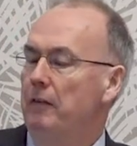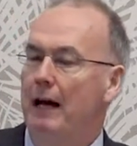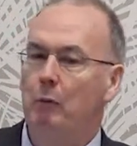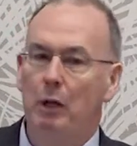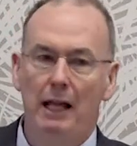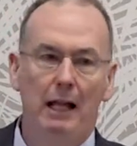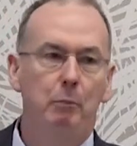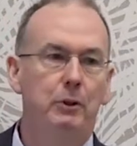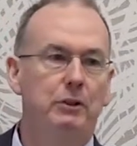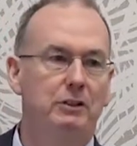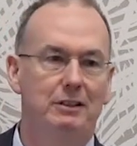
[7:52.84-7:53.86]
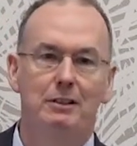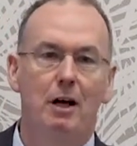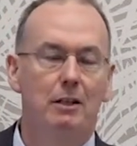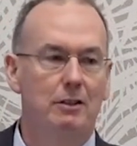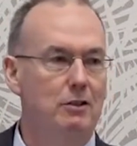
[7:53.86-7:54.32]
will help us. It's
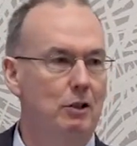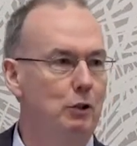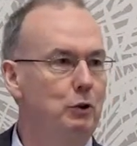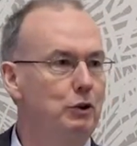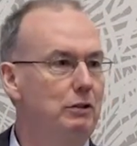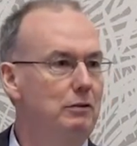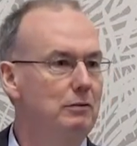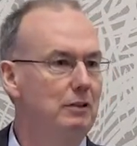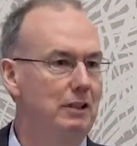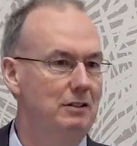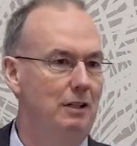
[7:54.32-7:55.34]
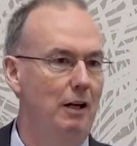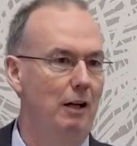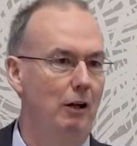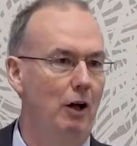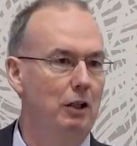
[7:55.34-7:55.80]
not the solution. It's
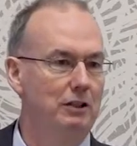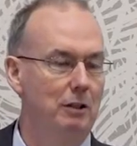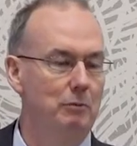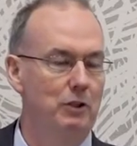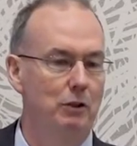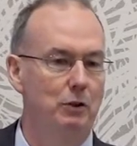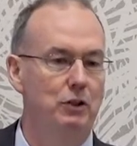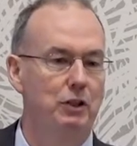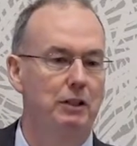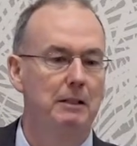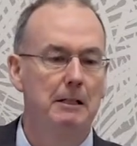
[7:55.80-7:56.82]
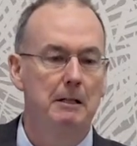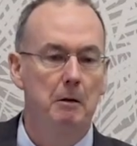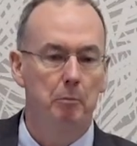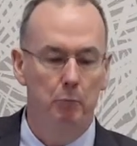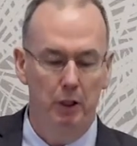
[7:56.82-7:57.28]
not a long-term solution,
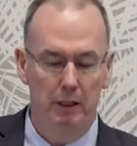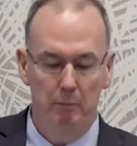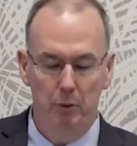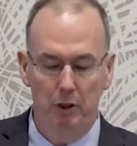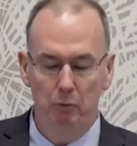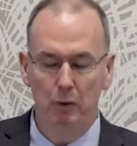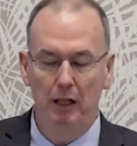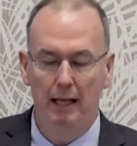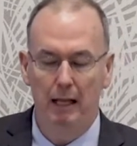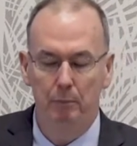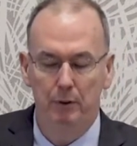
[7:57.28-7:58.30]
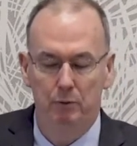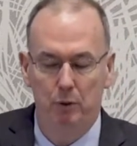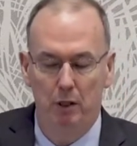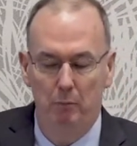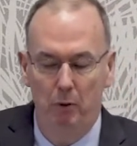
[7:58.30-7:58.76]
but it will help
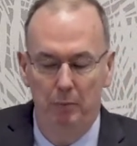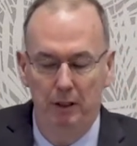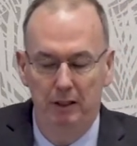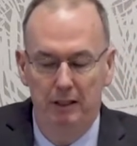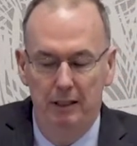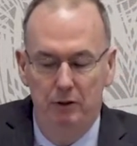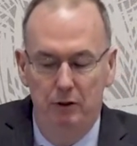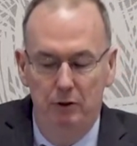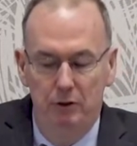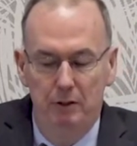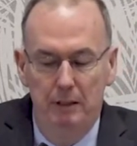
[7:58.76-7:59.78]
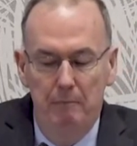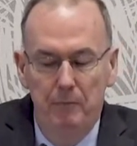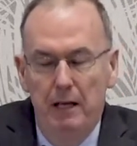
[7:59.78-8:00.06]
us with our mobility issues.